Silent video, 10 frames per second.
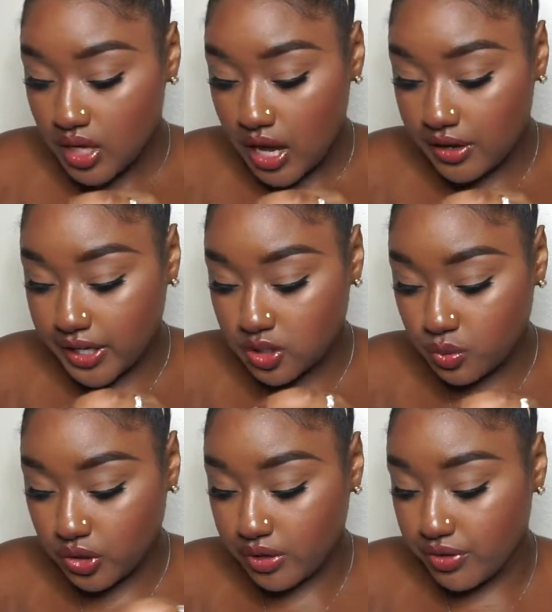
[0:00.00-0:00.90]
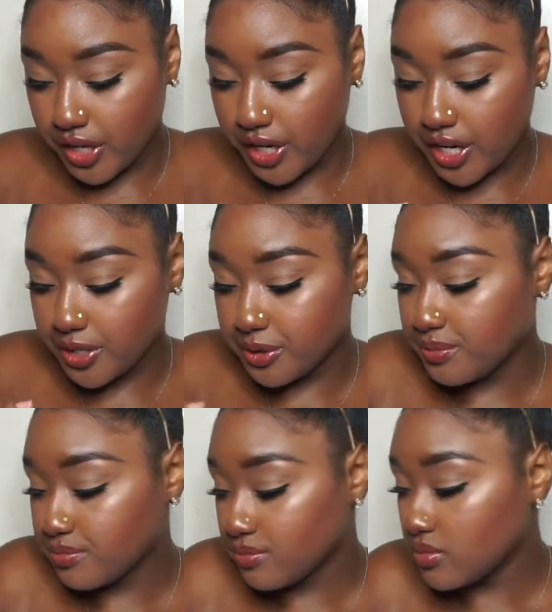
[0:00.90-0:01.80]
I guess we'll give it a go.
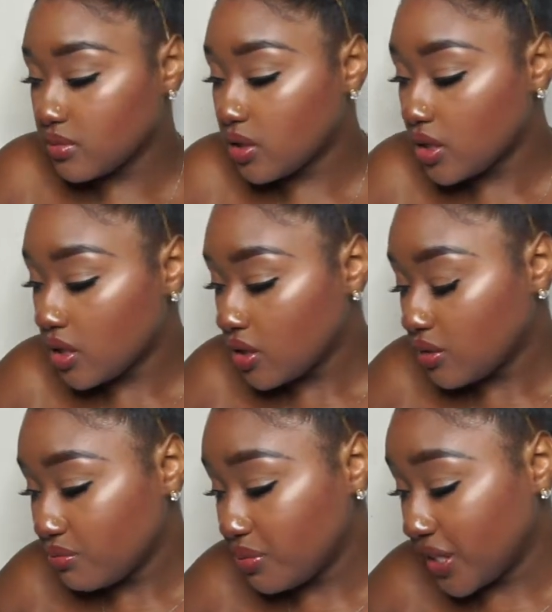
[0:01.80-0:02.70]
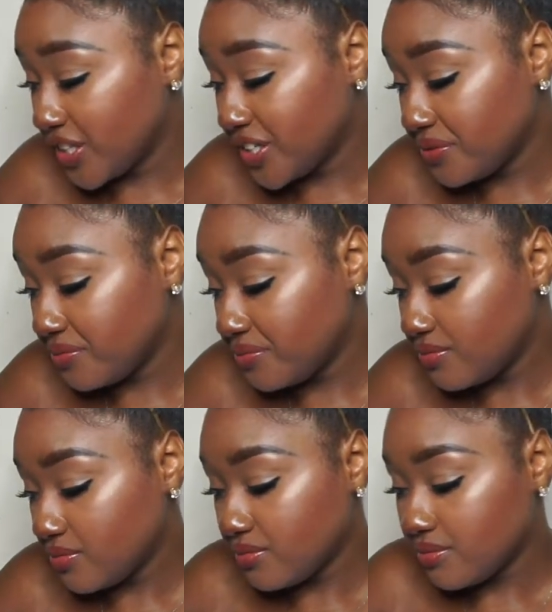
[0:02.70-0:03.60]
But
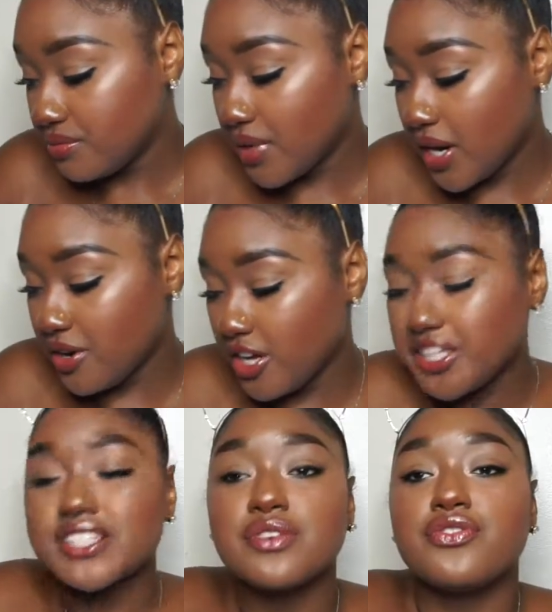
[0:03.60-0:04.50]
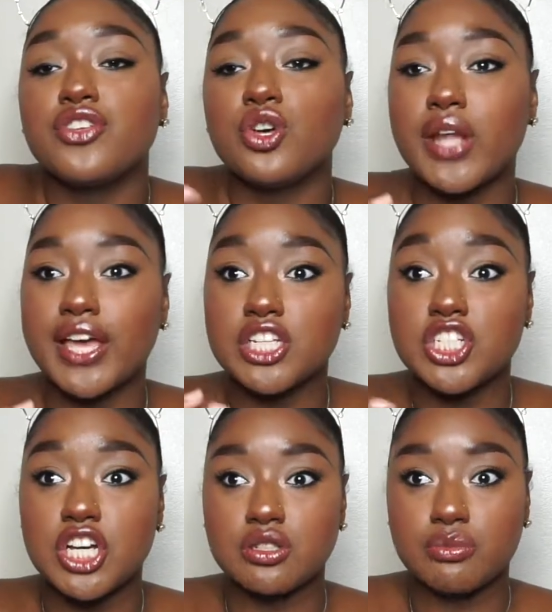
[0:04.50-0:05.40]
I don't. It doesn't feel like a
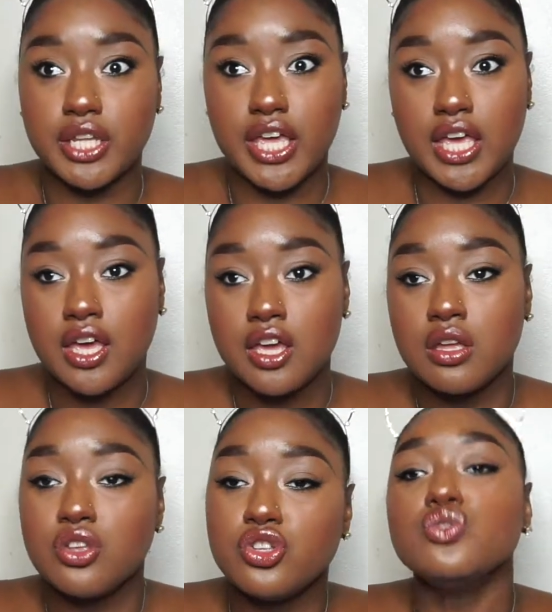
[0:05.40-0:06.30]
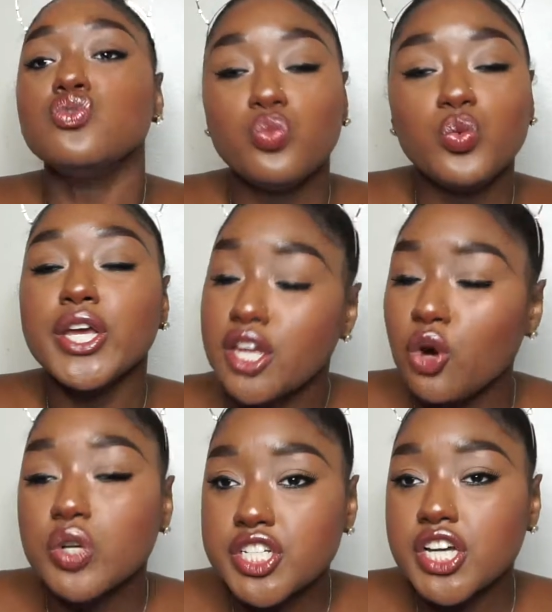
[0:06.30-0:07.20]
gel to me. Like you, we know
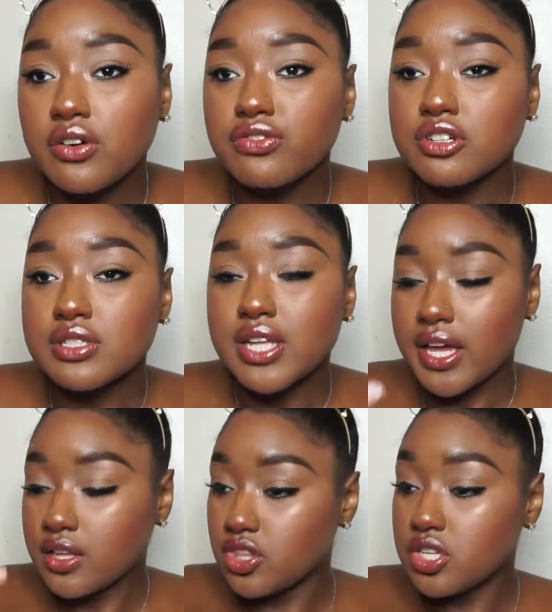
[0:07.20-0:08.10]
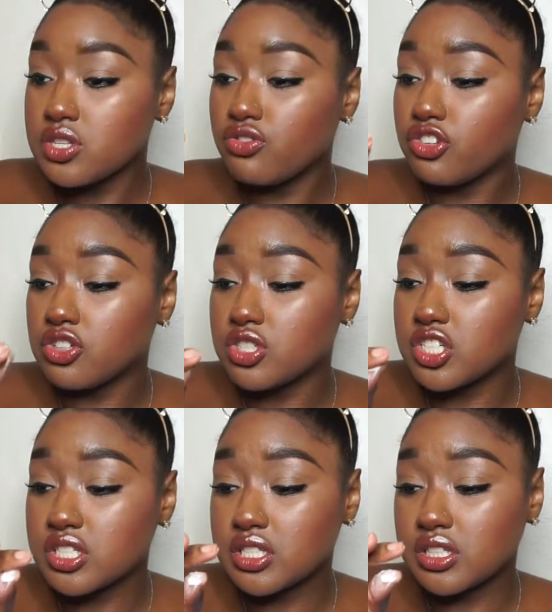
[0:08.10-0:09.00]
what gel feels like. This feels
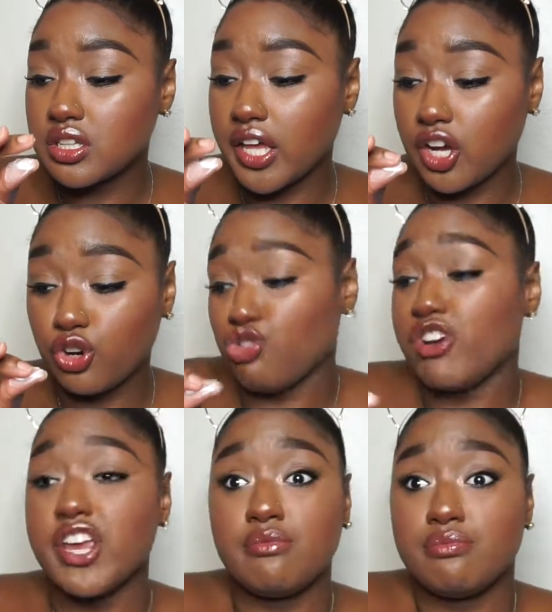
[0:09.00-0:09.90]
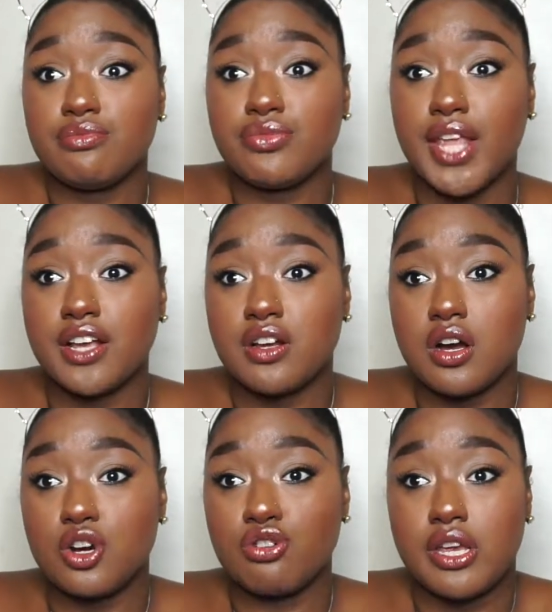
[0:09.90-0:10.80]
just like a cream, like
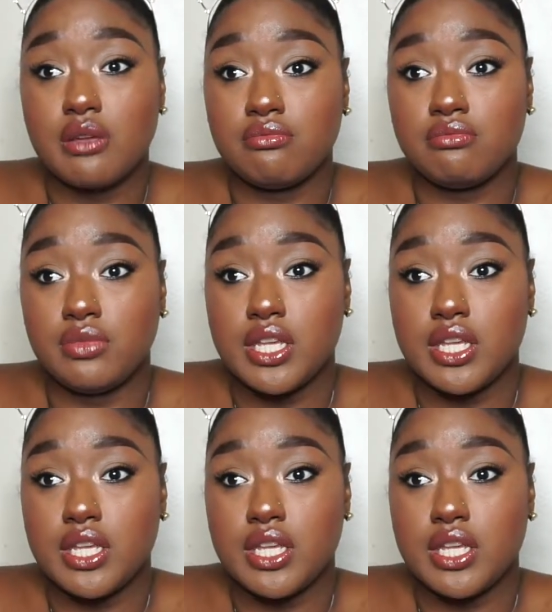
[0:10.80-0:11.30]
a cream